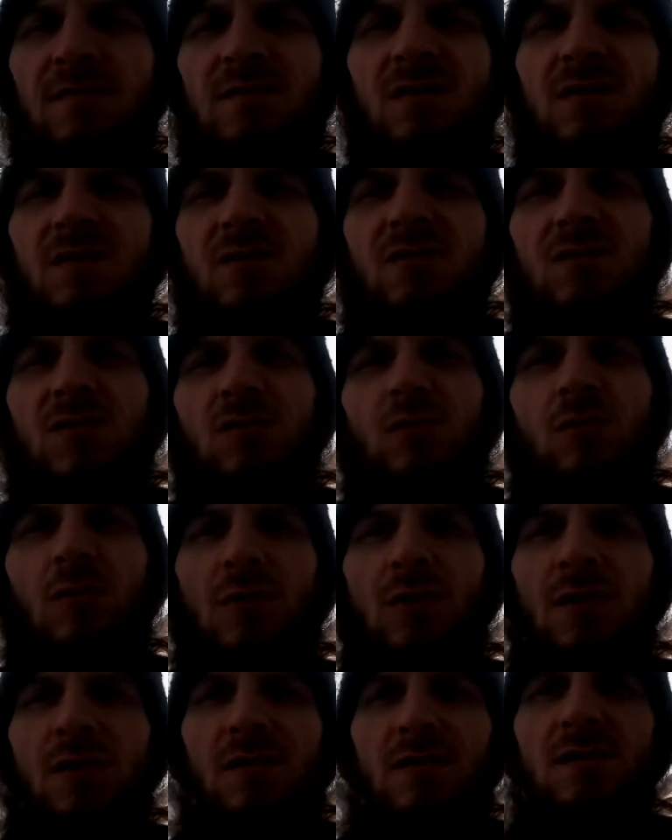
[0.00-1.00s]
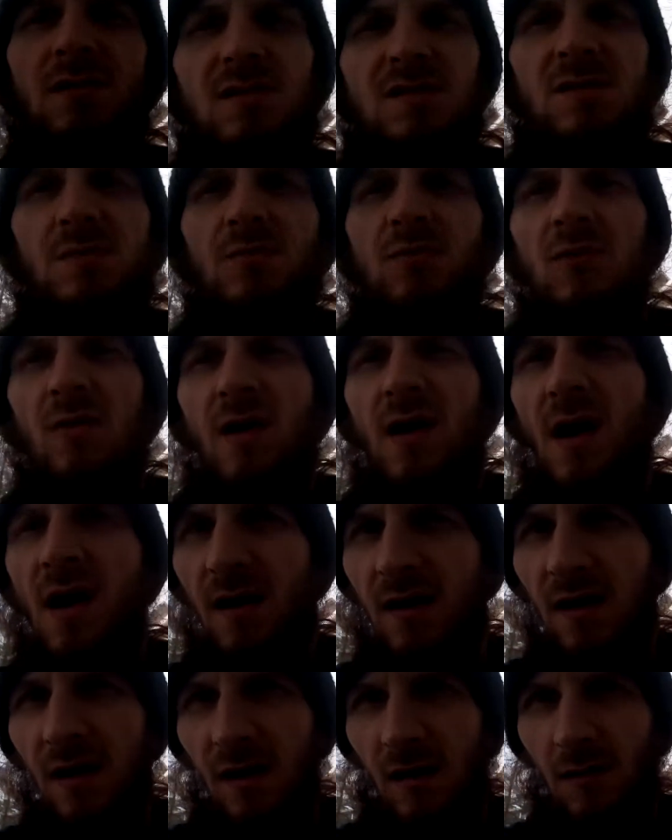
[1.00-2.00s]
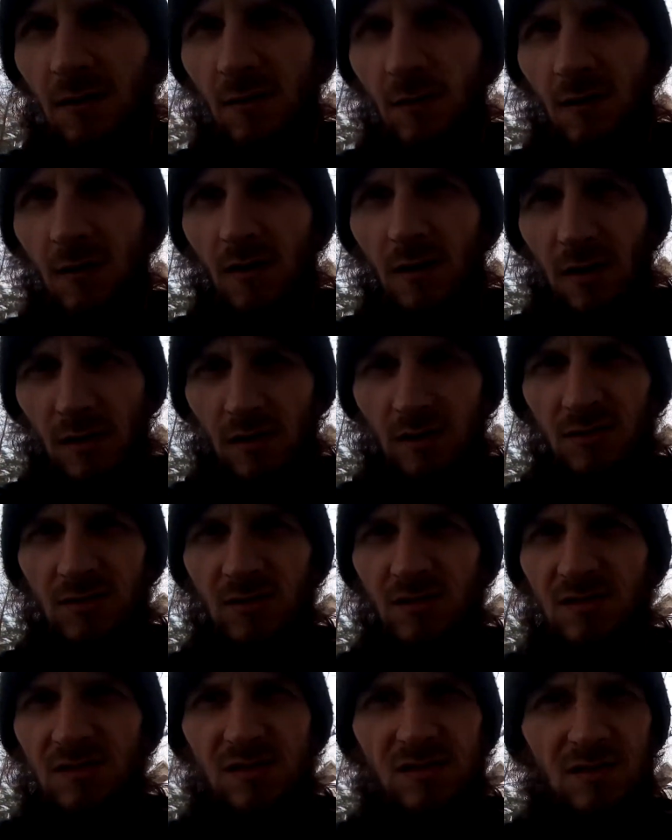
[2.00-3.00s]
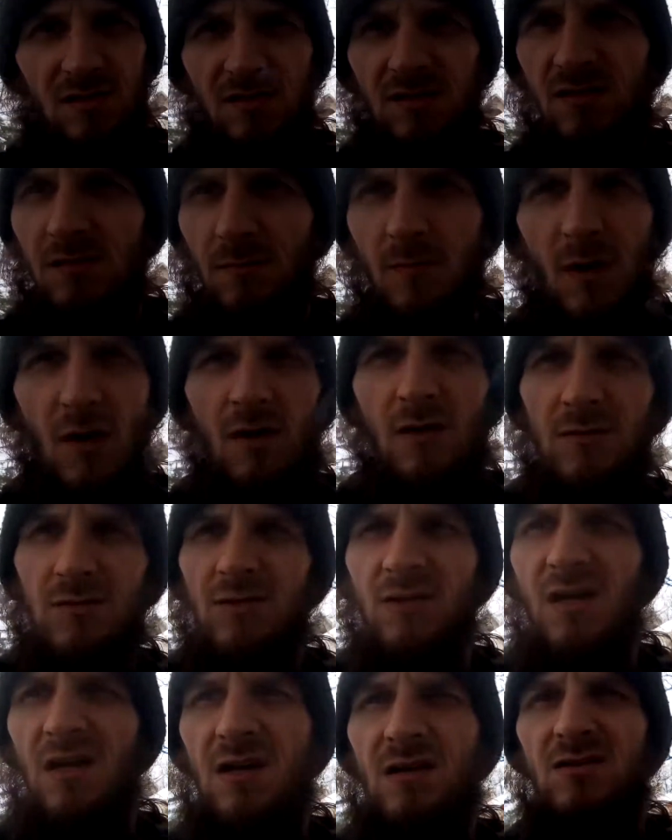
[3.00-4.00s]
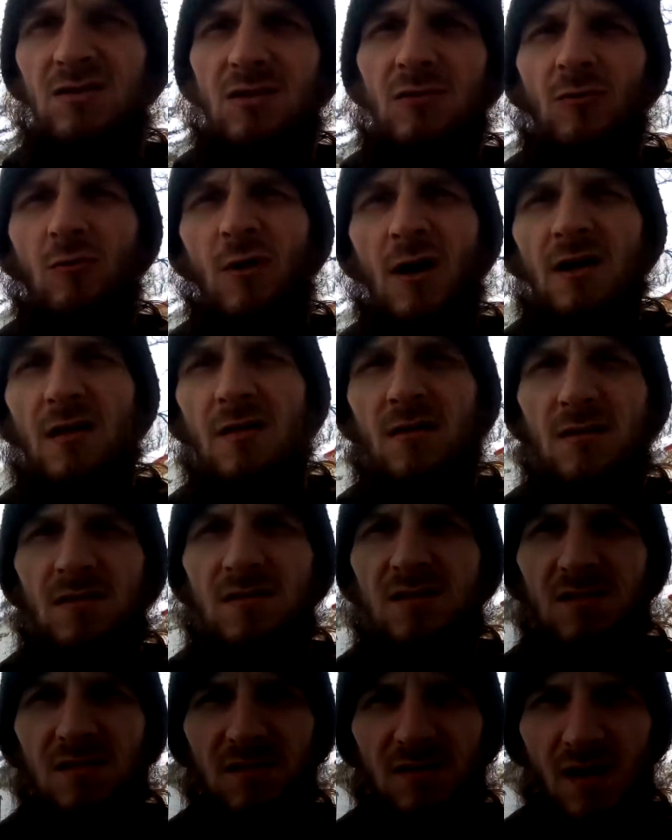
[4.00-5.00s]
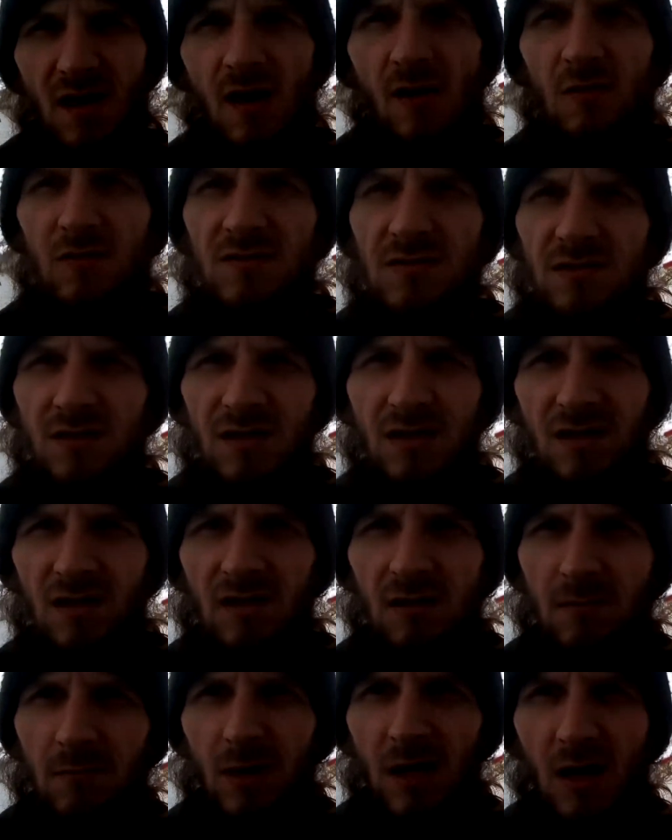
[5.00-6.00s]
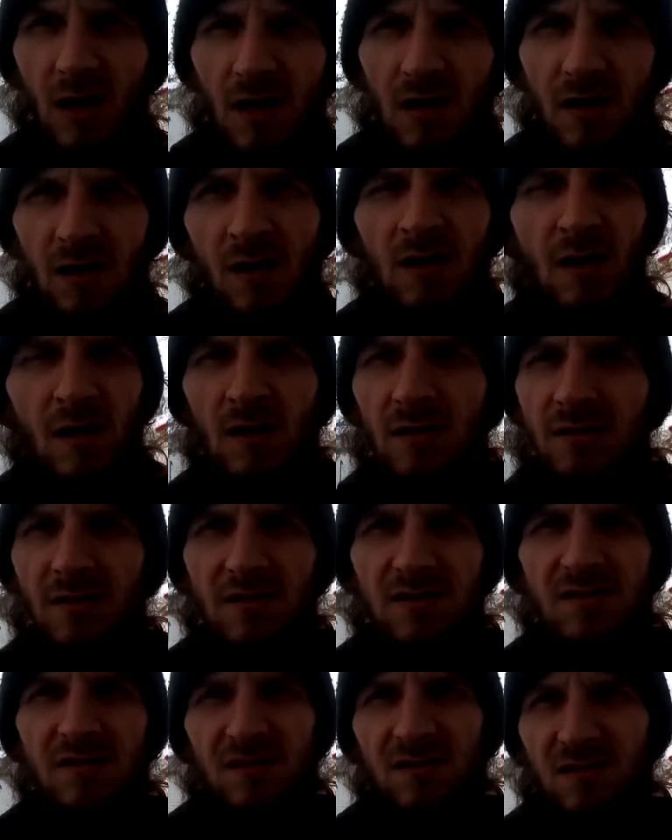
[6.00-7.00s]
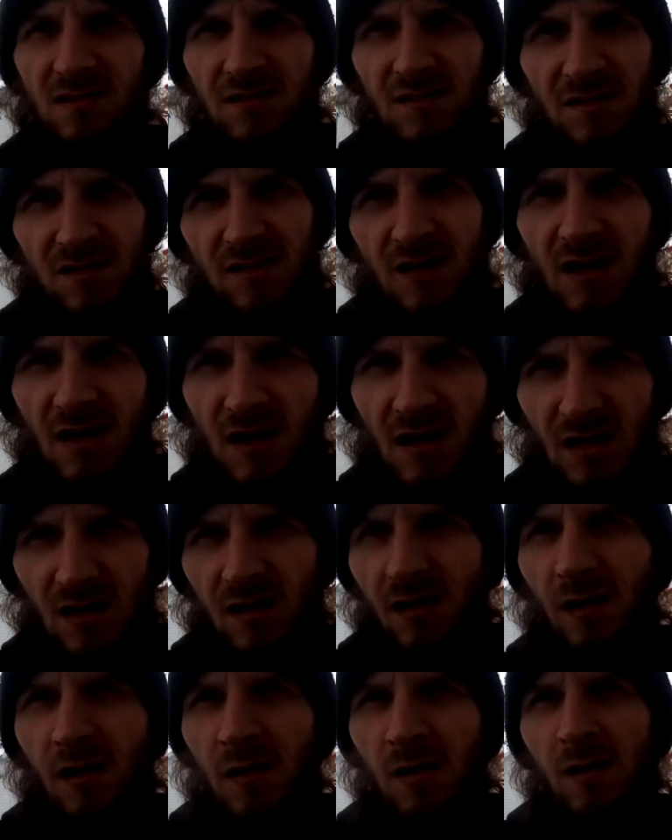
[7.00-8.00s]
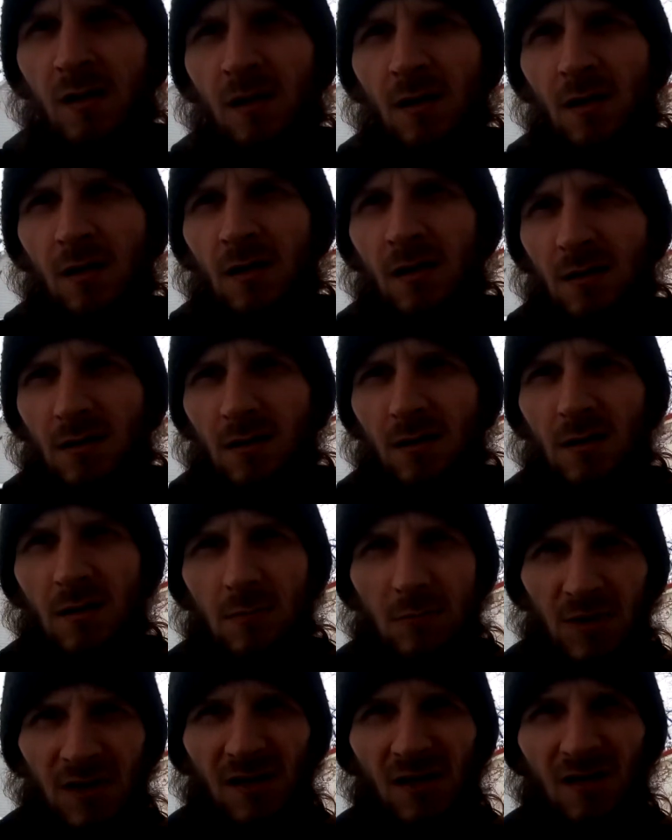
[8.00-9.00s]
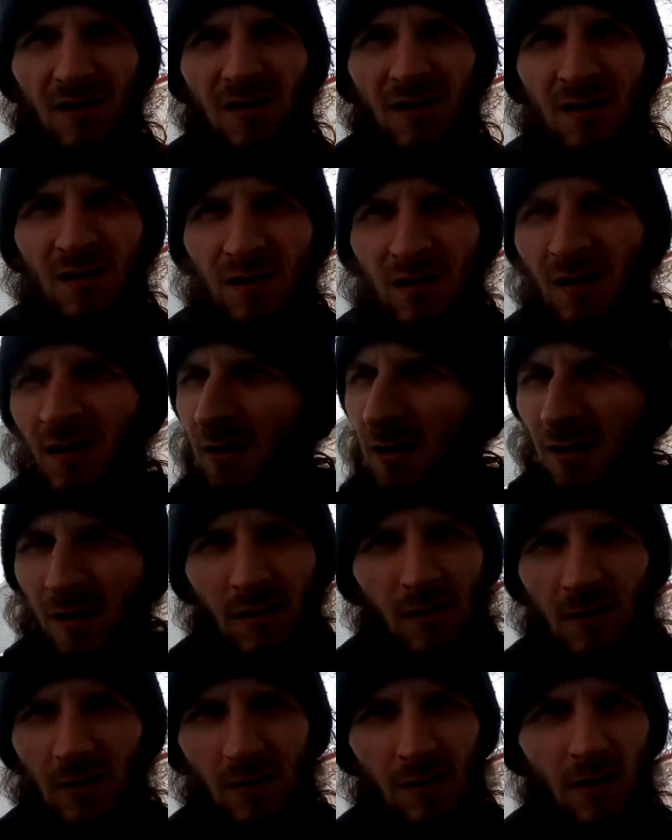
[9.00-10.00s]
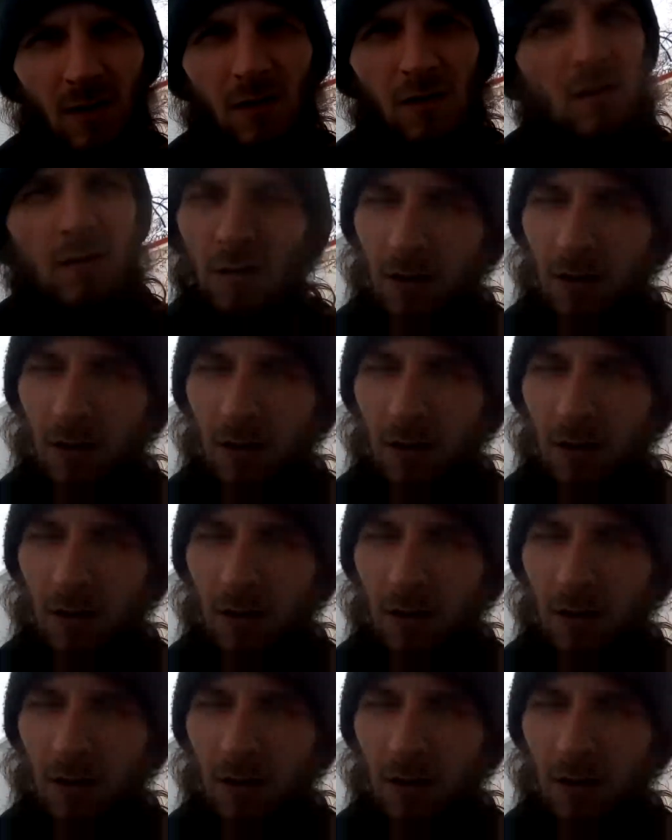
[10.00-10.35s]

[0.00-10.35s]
destroyed this planet. Like, just a small change in weather since I was a kid, man. This is insane. I mean, oh,